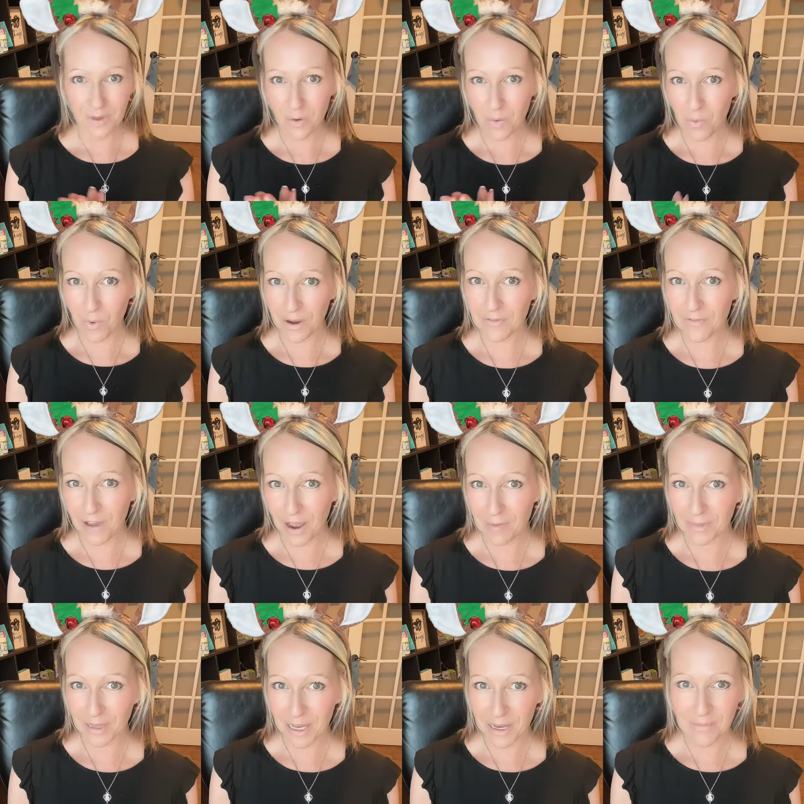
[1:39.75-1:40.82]
one
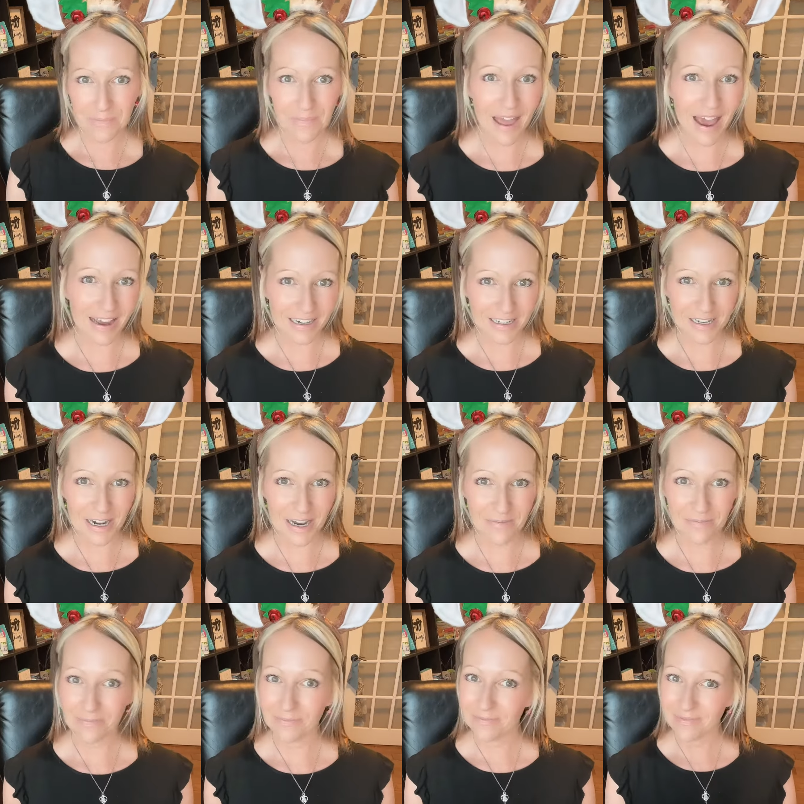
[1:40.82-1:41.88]
family at a time,
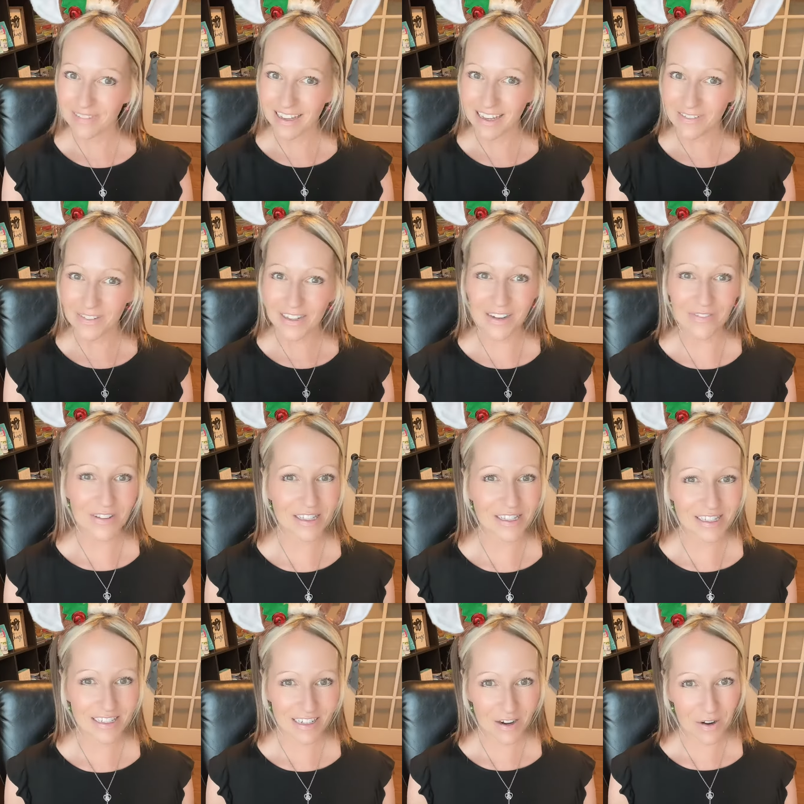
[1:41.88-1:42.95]
even if
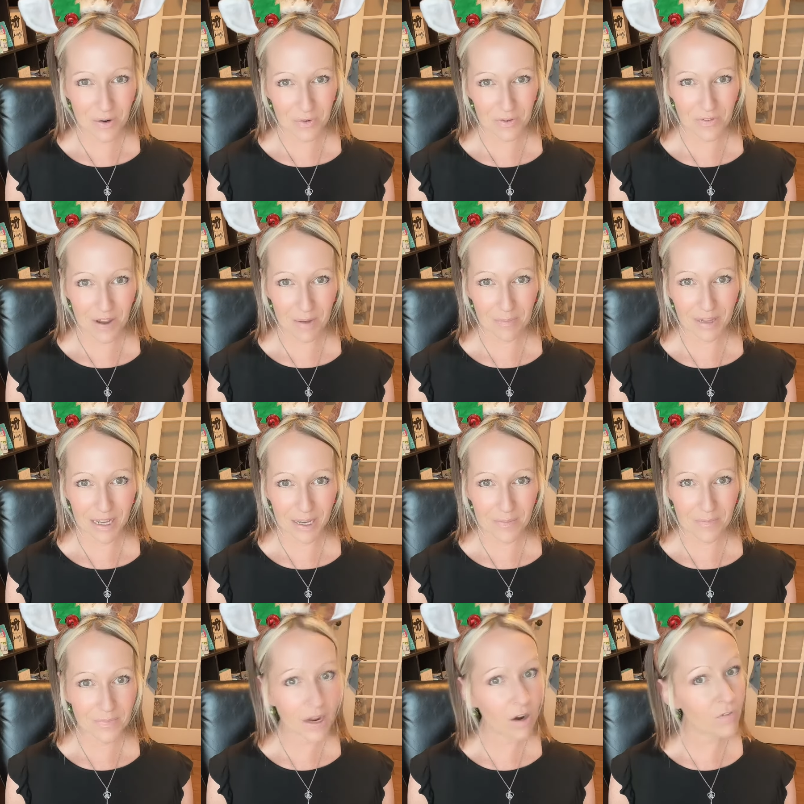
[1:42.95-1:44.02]
it's your own family.
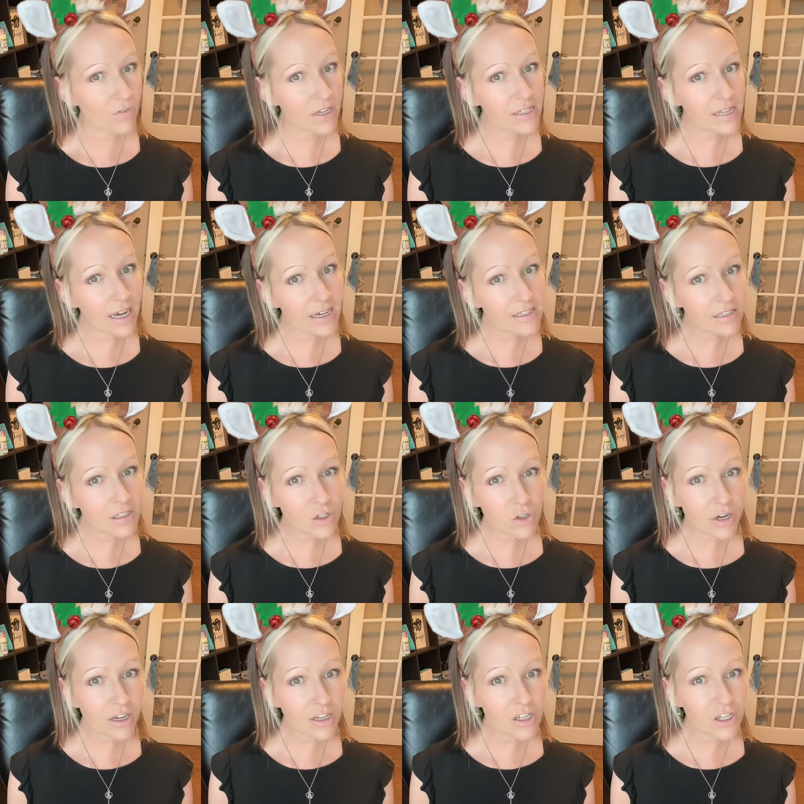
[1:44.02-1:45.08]
Now, if this has
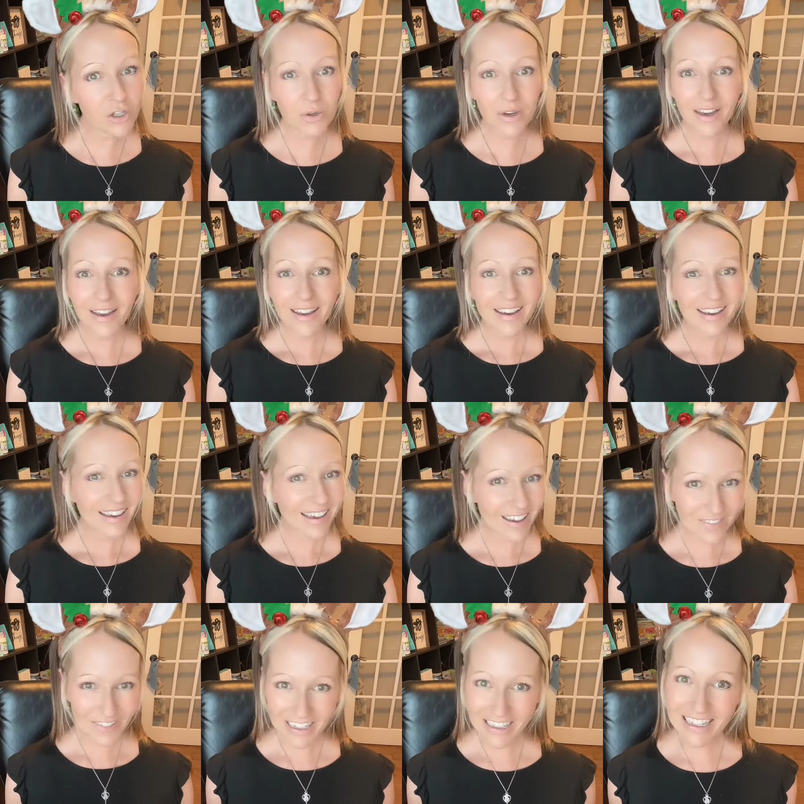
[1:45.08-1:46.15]
intrigued you,
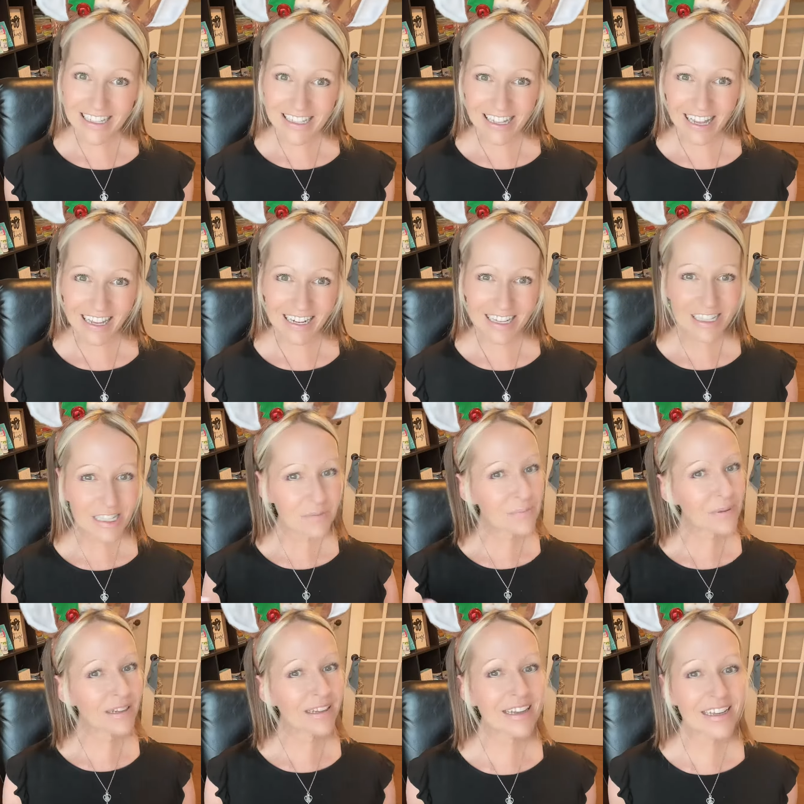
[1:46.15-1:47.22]
even in the slightest,
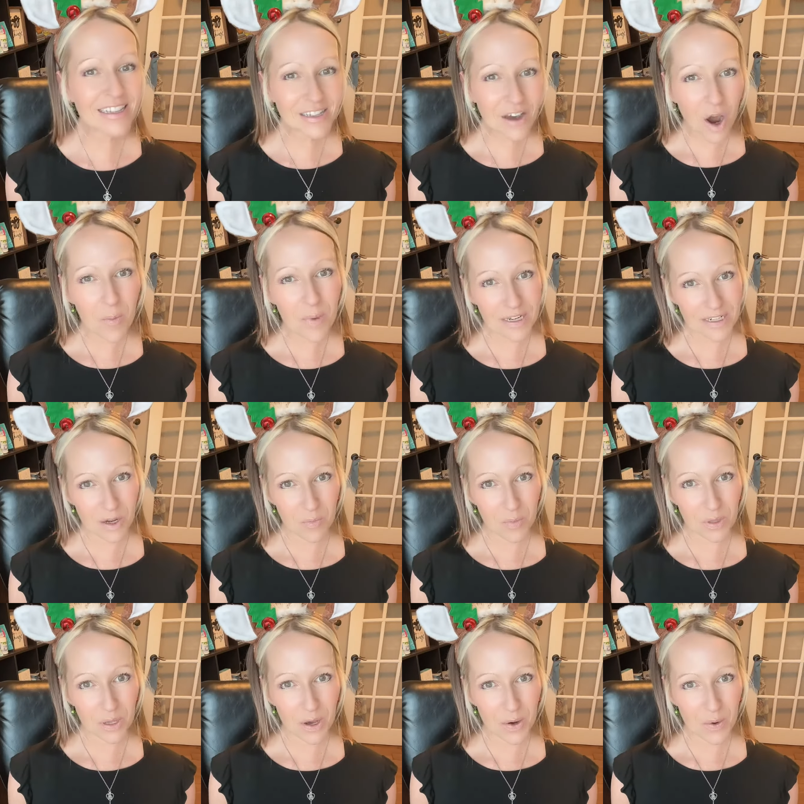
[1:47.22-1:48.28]
please comment down
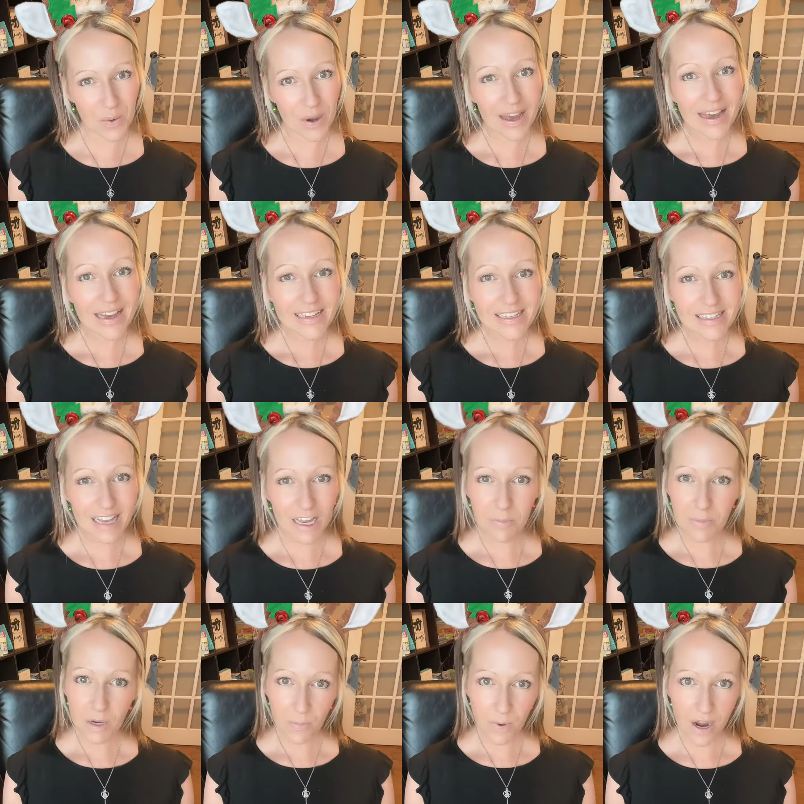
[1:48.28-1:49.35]
below, send
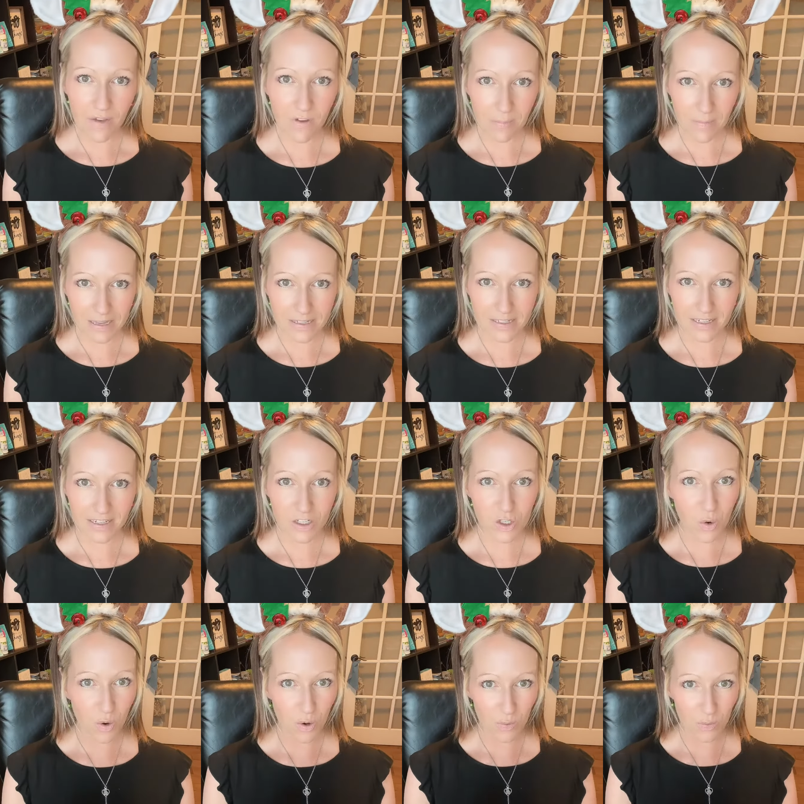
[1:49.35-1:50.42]
me a private message,
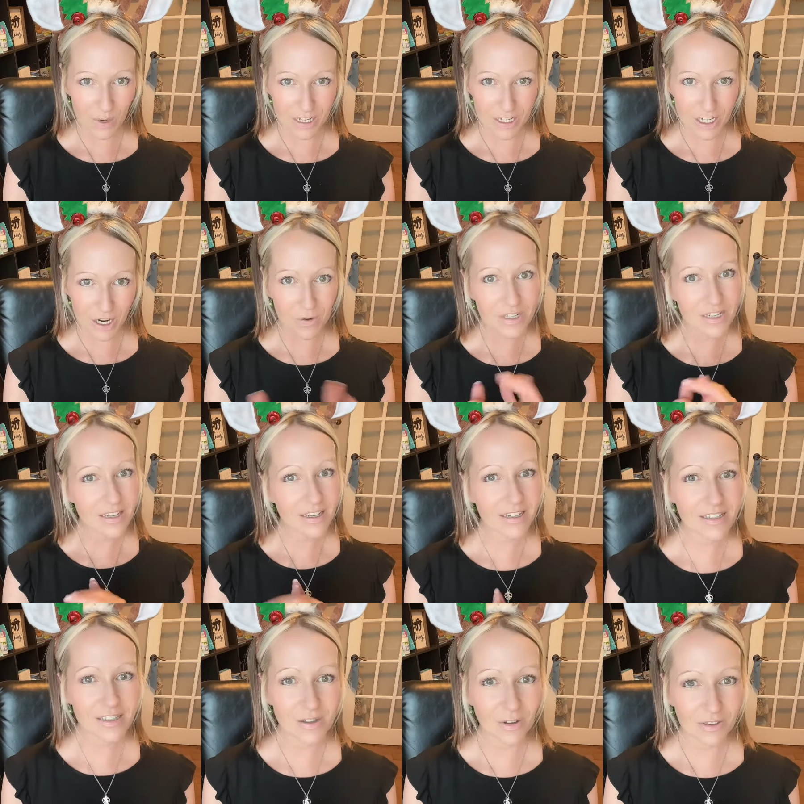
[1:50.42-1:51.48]
or reach out to the
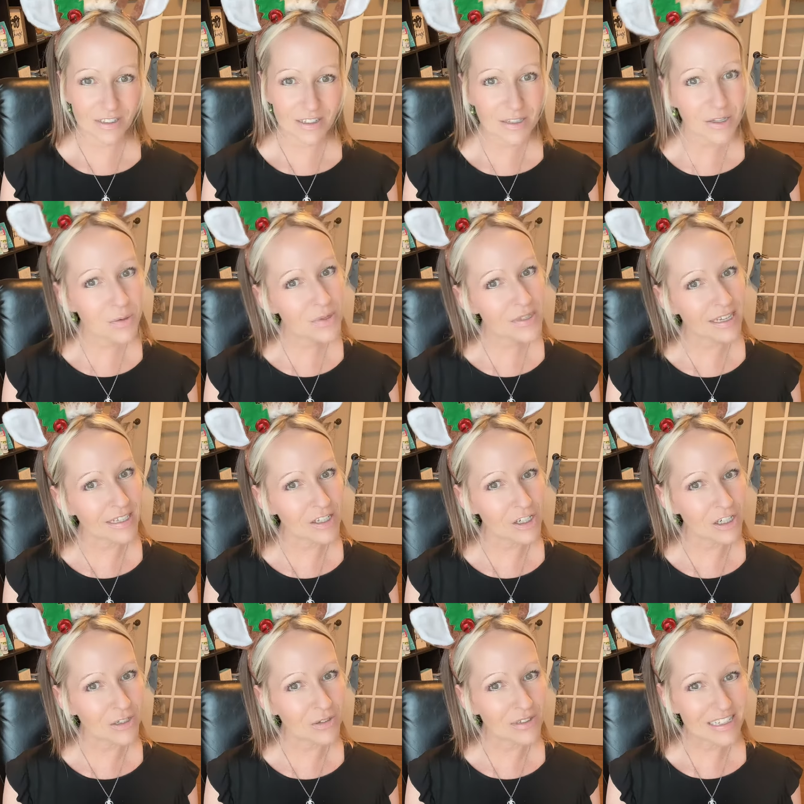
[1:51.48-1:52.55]
consultant who sent
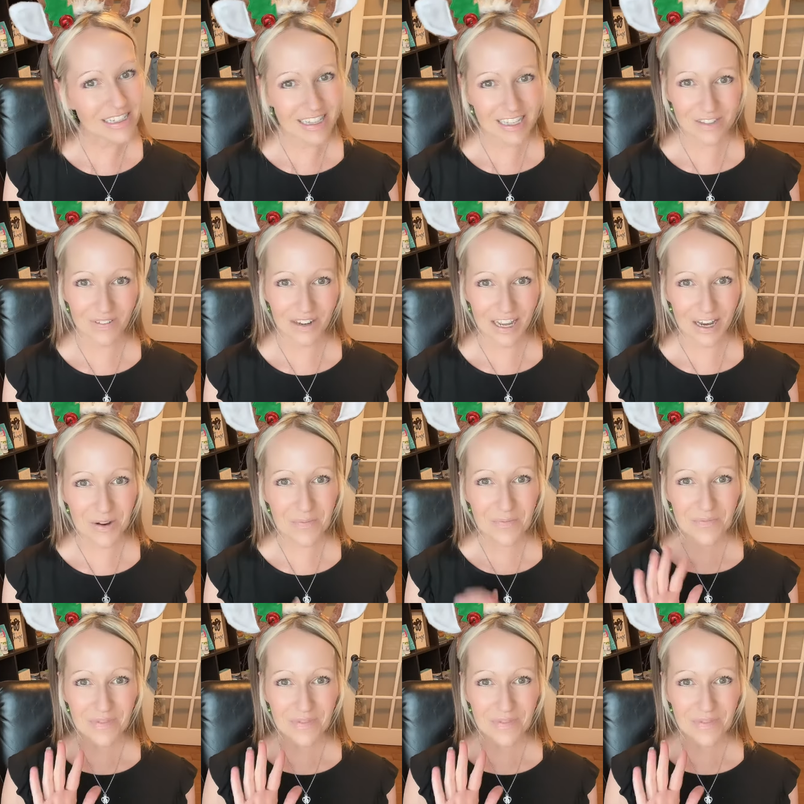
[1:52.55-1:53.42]
you to this video.